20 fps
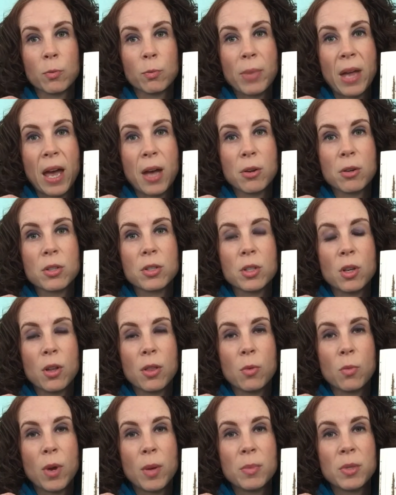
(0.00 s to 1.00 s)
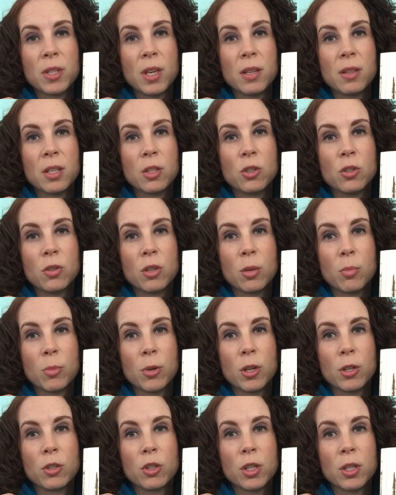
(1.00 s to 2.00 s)
patterns on the website that you can
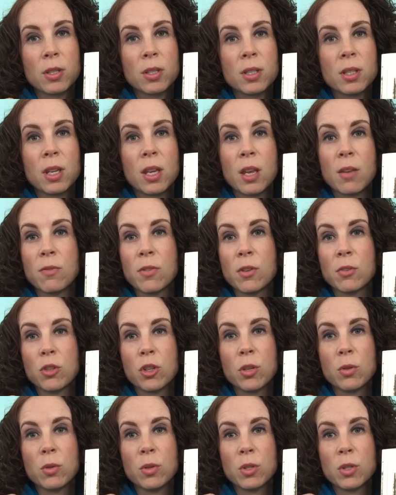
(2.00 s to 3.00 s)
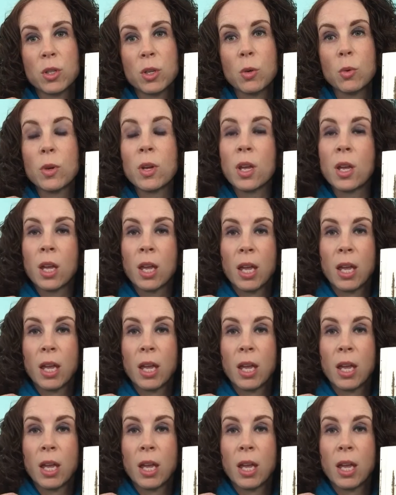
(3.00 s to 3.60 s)
purchase if you choose to,